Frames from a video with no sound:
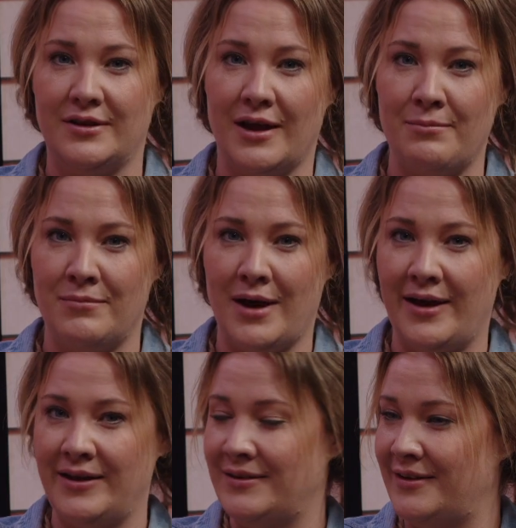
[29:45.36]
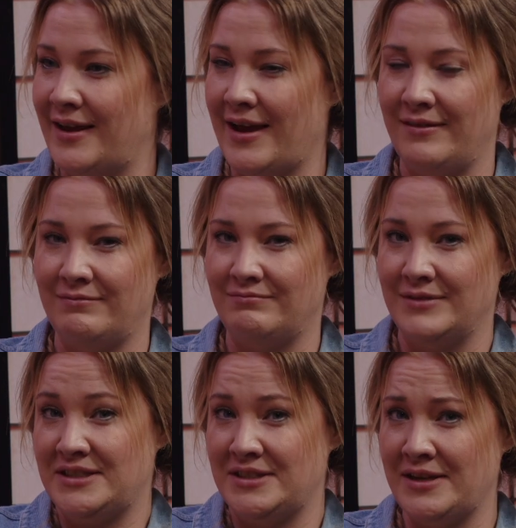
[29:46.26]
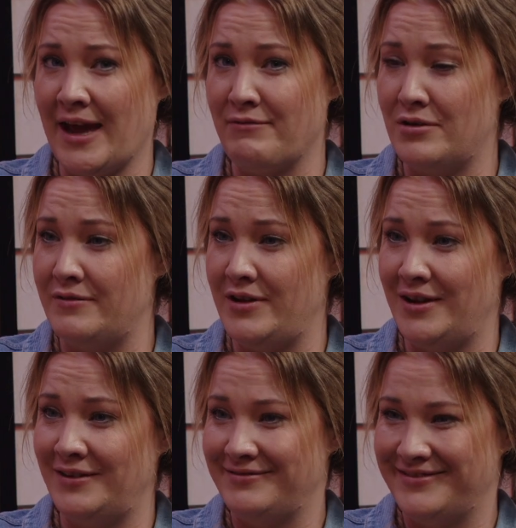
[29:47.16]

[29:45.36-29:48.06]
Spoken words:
come by and listen, have a review.